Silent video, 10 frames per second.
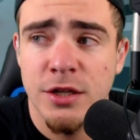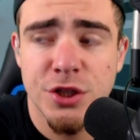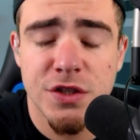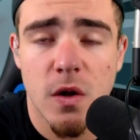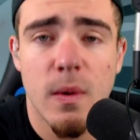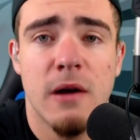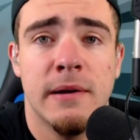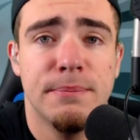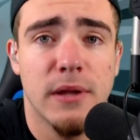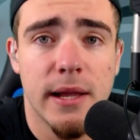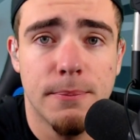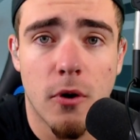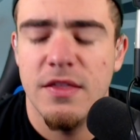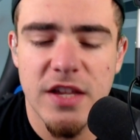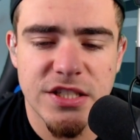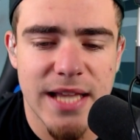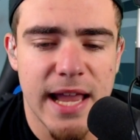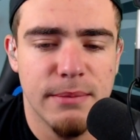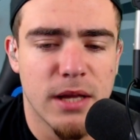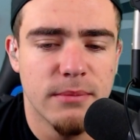Just go out and play ball. This
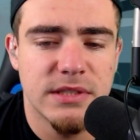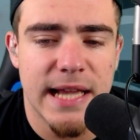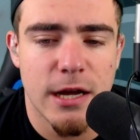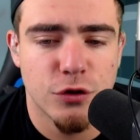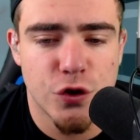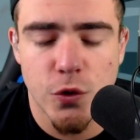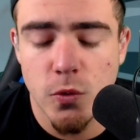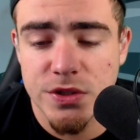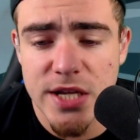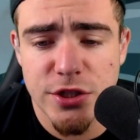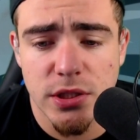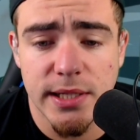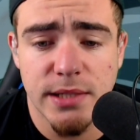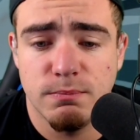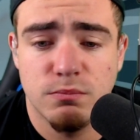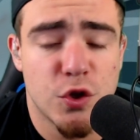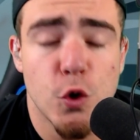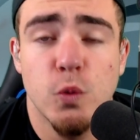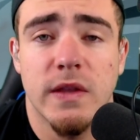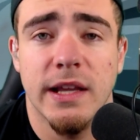game comes down to essentially
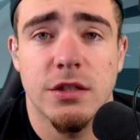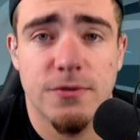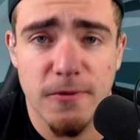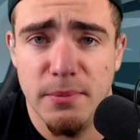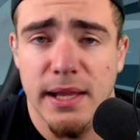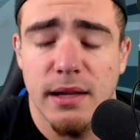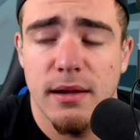2 things for me.